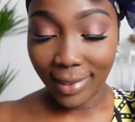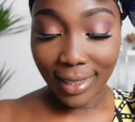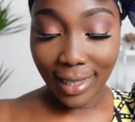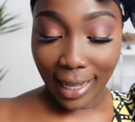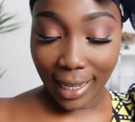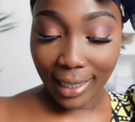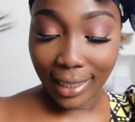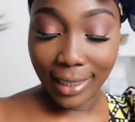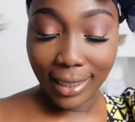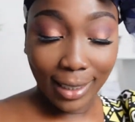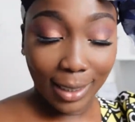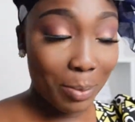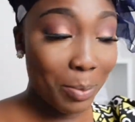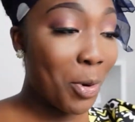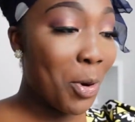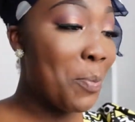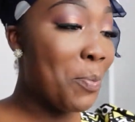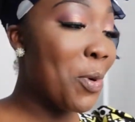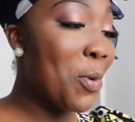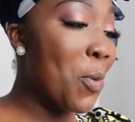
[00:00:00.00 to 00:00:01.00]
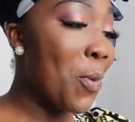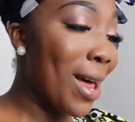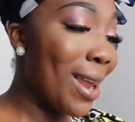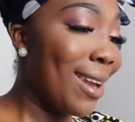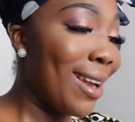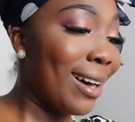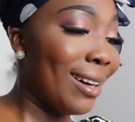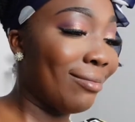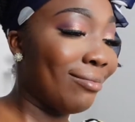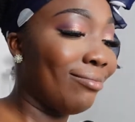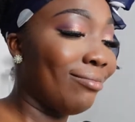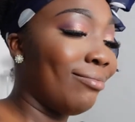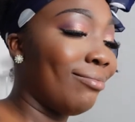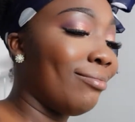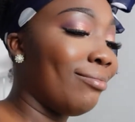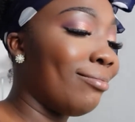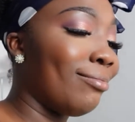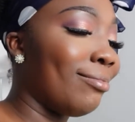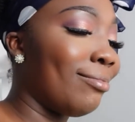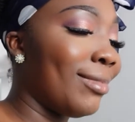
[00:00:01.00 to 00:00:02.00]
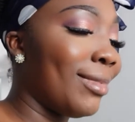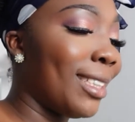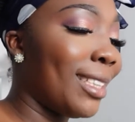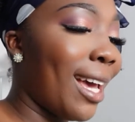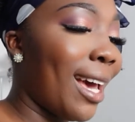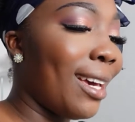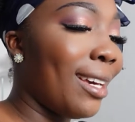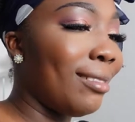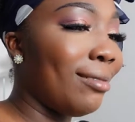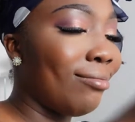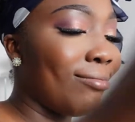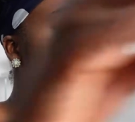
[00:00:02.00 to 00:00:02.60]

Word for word: Like she born me weller. Child.